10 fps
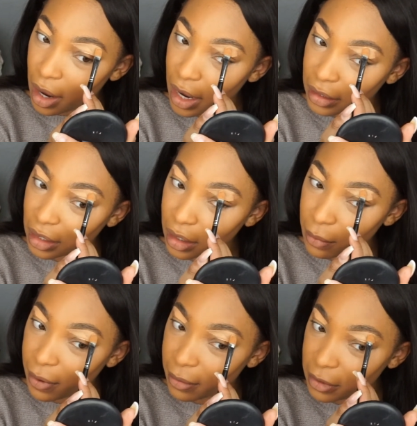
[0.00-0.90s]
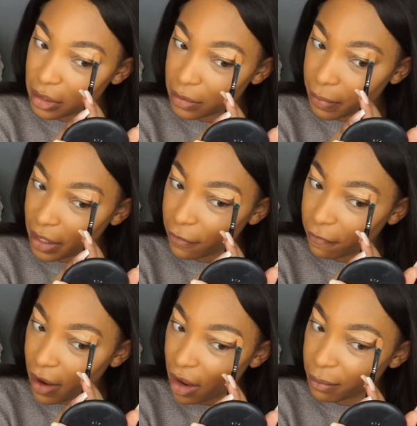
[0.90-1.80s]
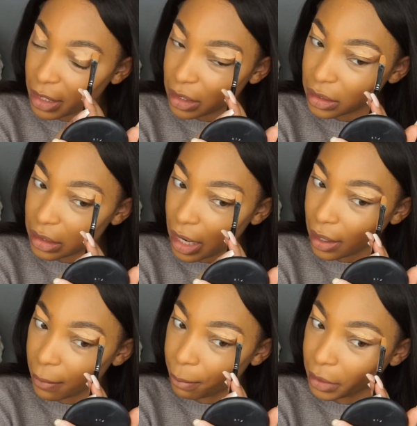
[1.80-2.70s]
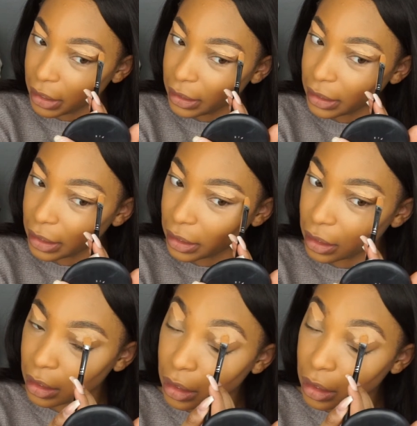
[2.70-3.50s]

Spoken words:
I think I probably spent 5 minutes like blending